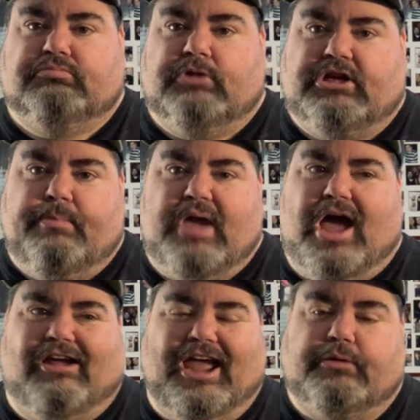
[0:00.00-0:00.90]
It's going to be all
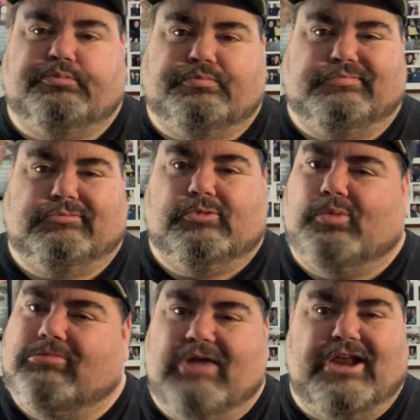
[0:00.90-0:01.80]
right.
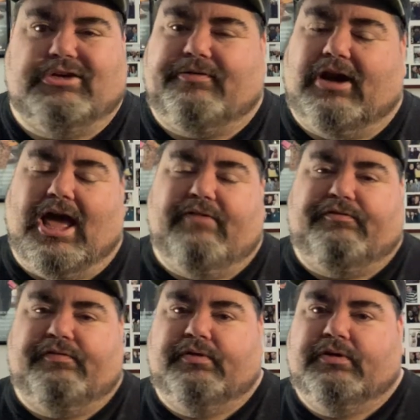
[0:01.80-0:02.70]
We're Raiders for
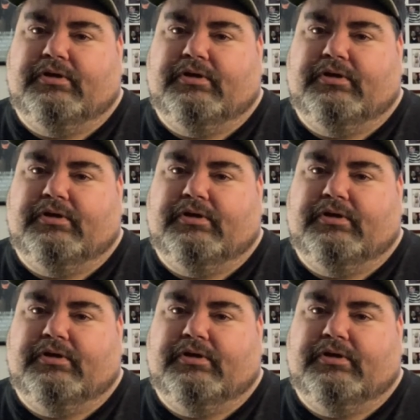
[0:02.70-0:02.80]
life.